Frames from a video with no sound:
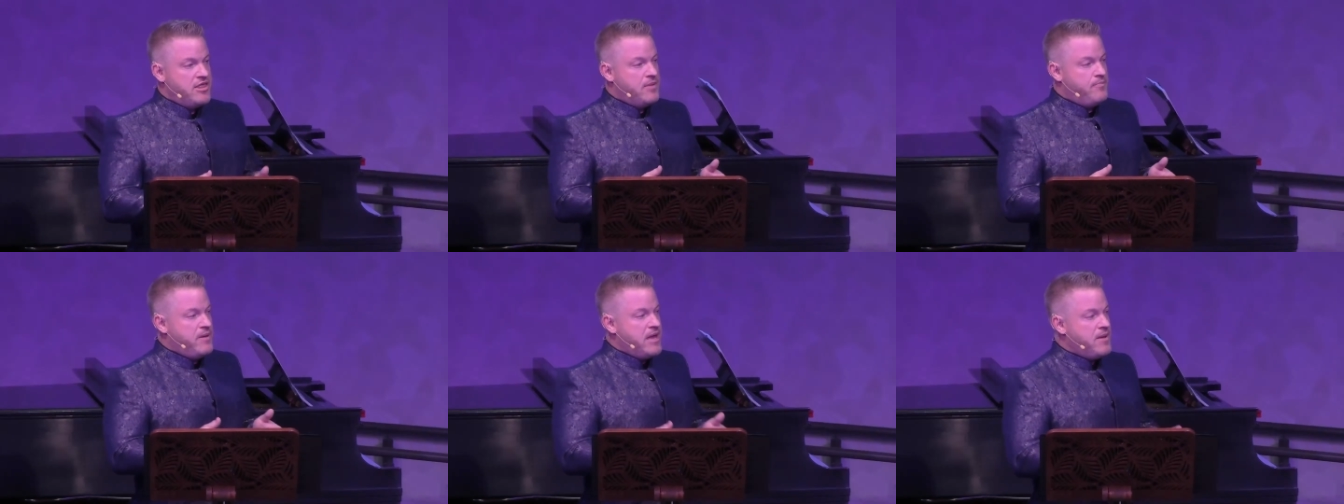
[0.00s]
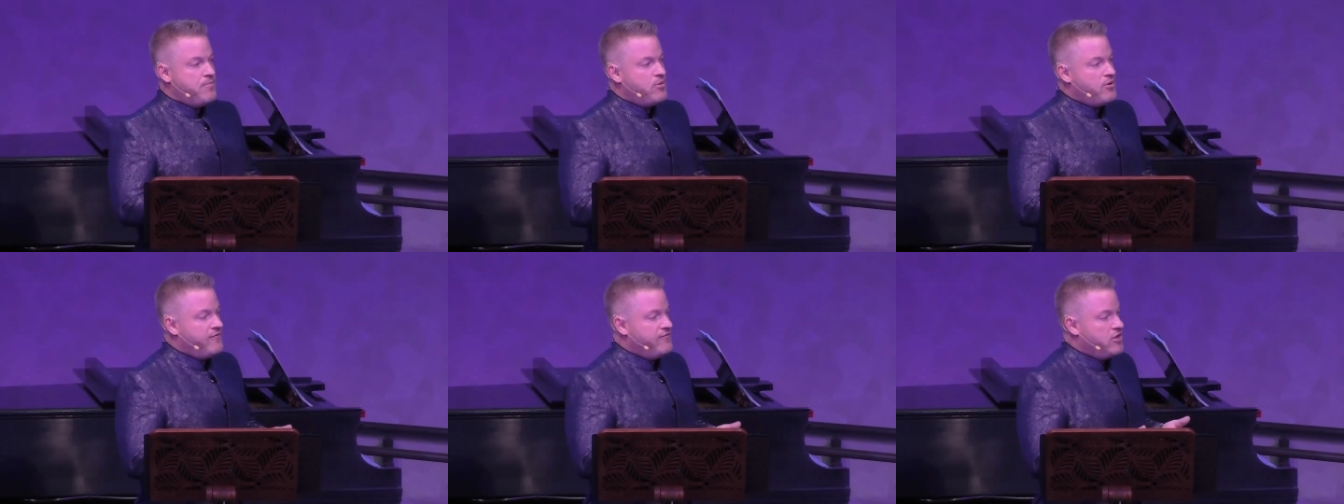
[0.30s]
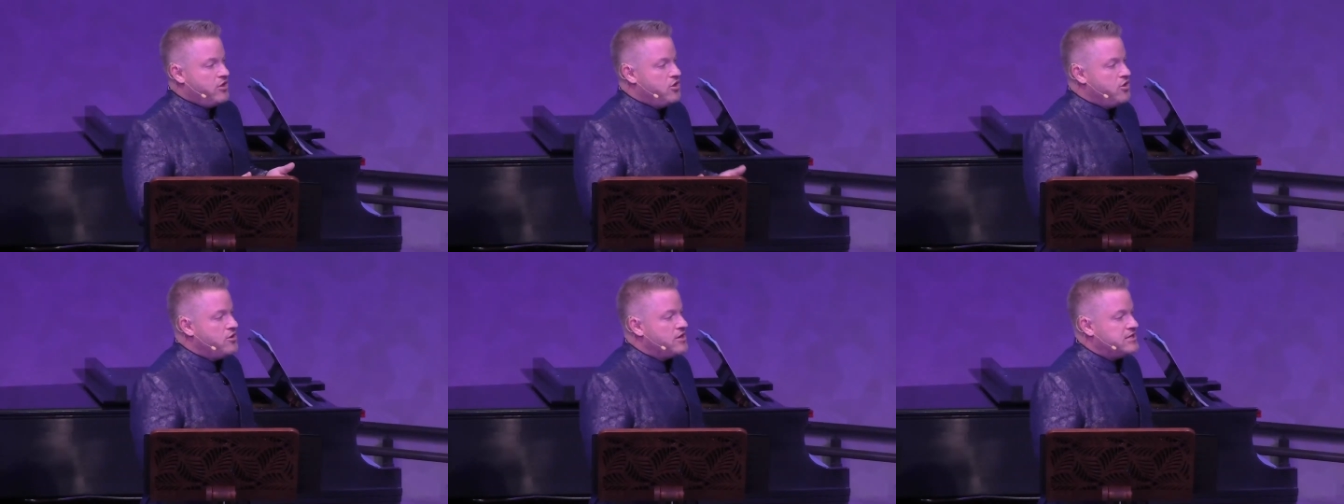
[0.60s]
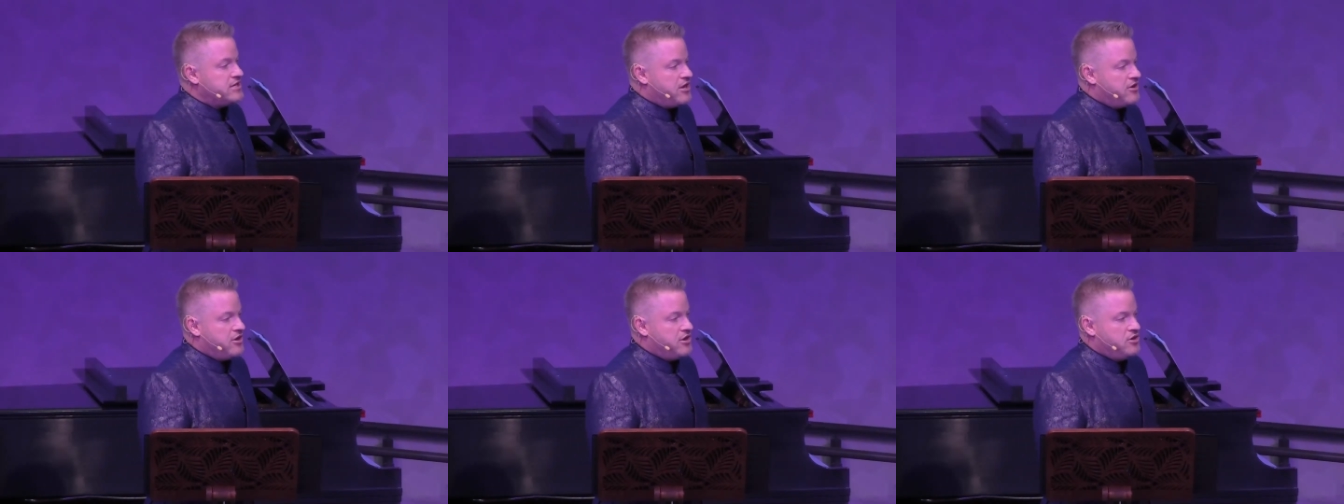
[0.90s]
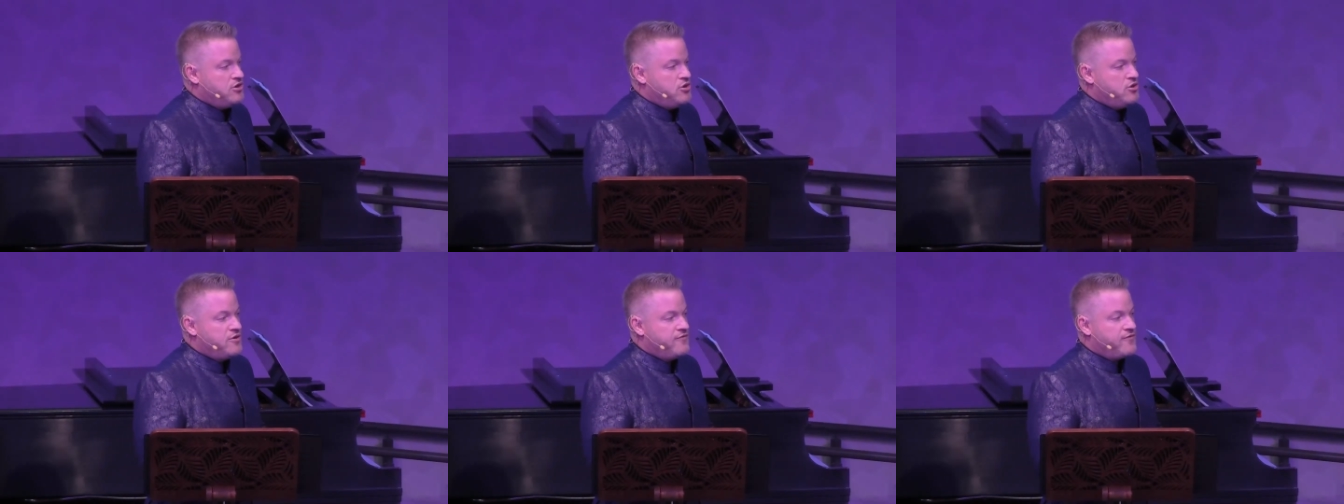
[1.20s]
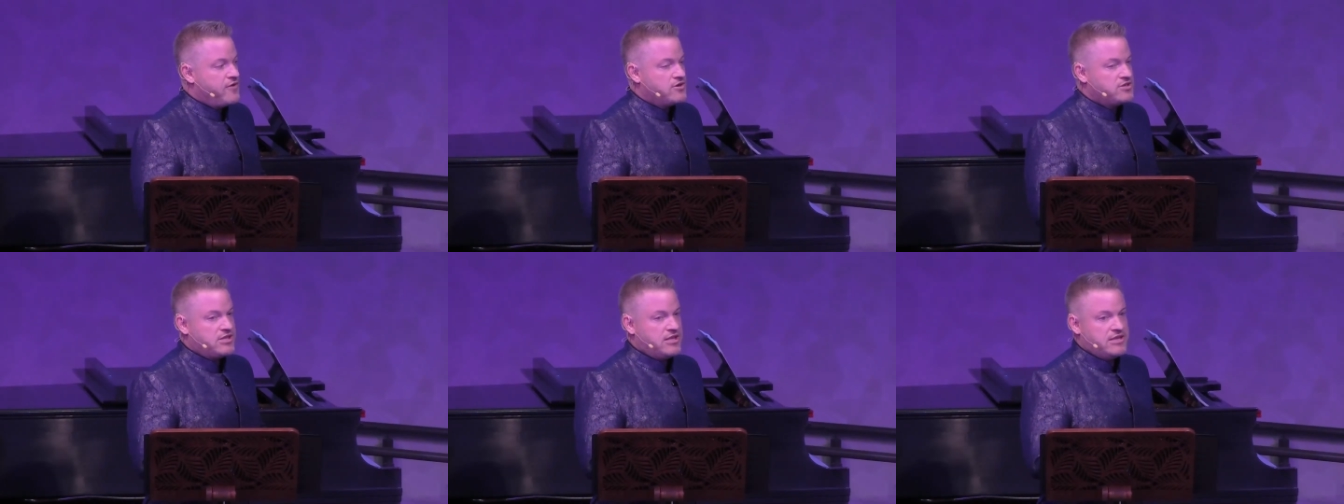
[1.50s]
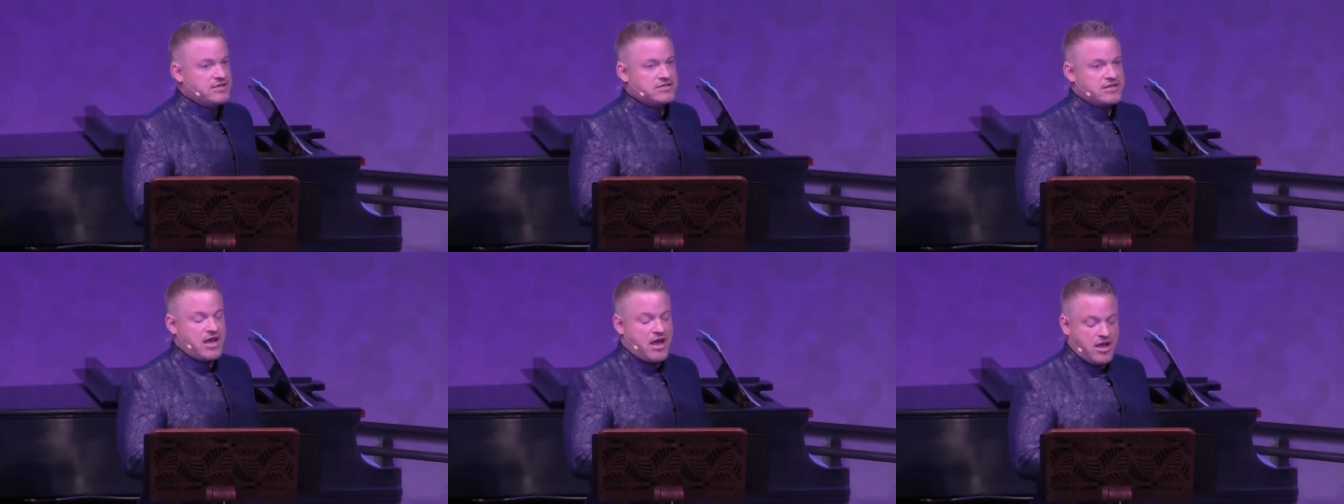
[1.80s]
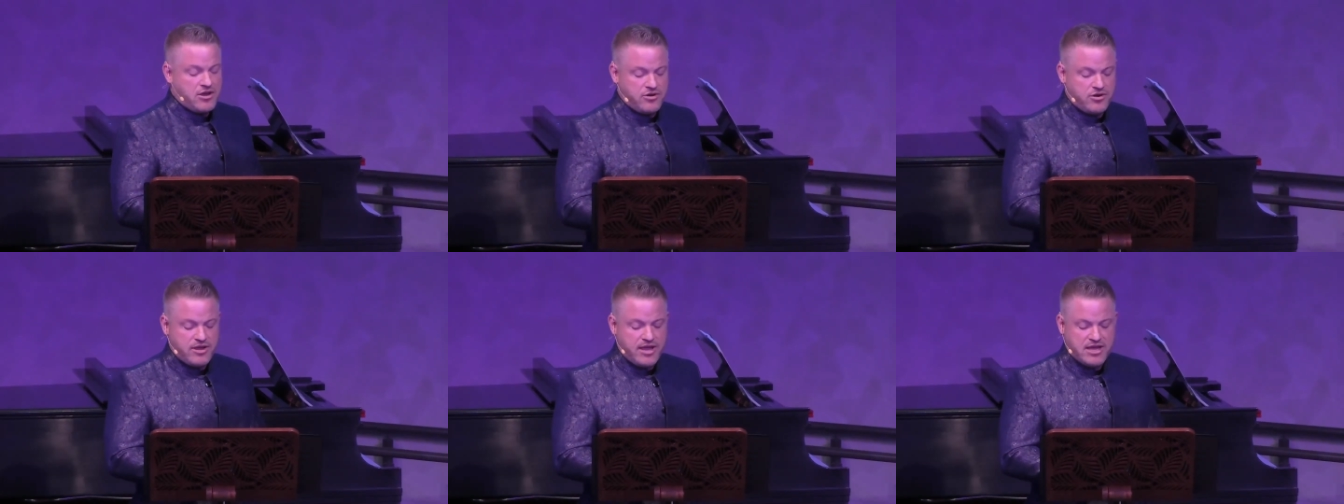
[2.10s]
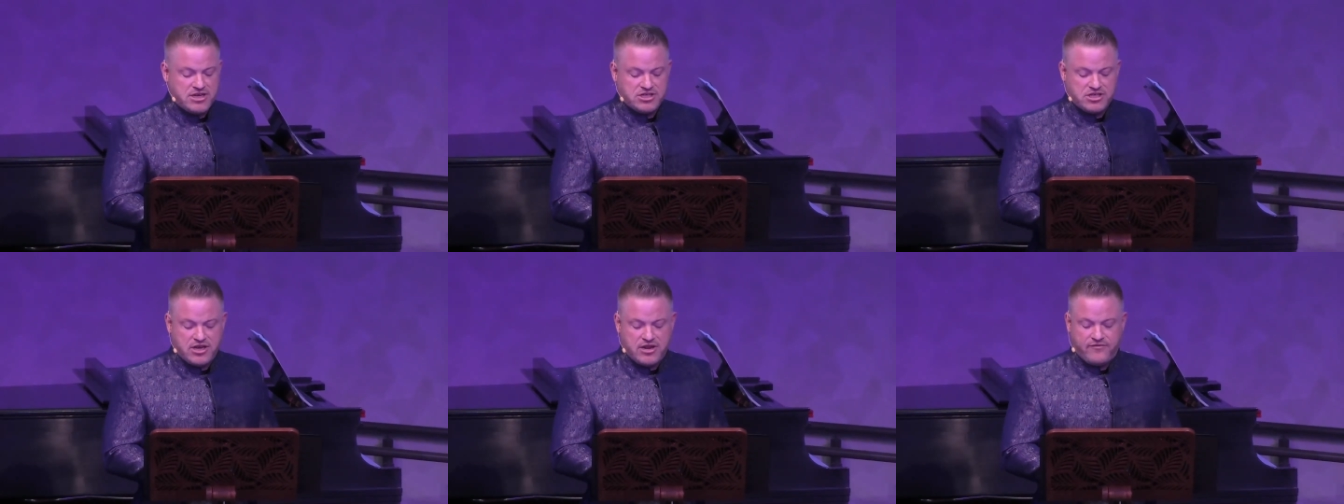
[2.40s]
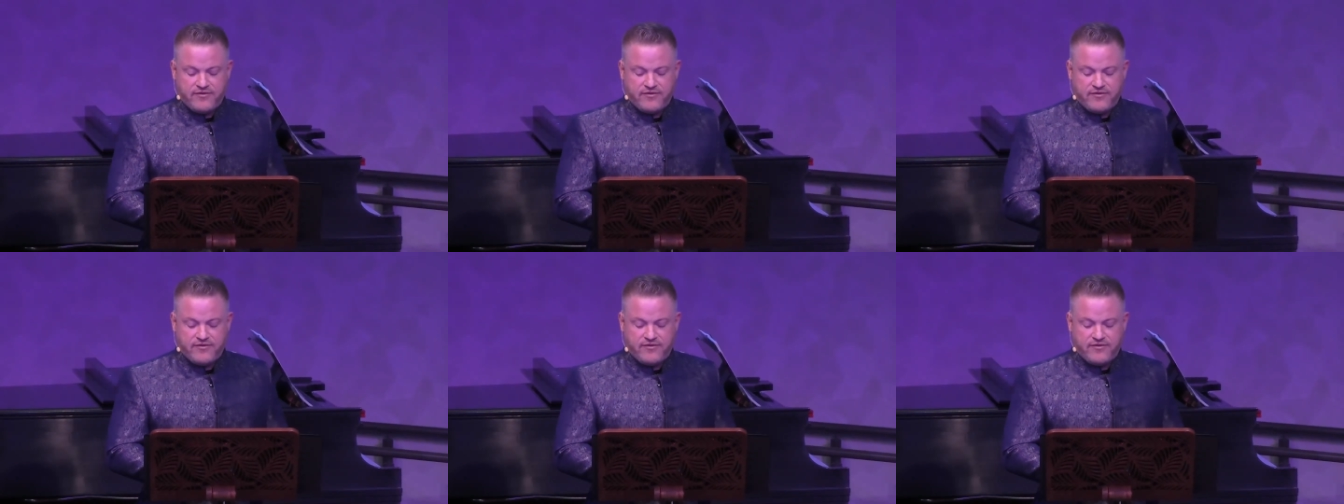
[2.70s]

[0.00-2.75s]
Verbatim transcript: the people of the Unitarian Universalist Congregation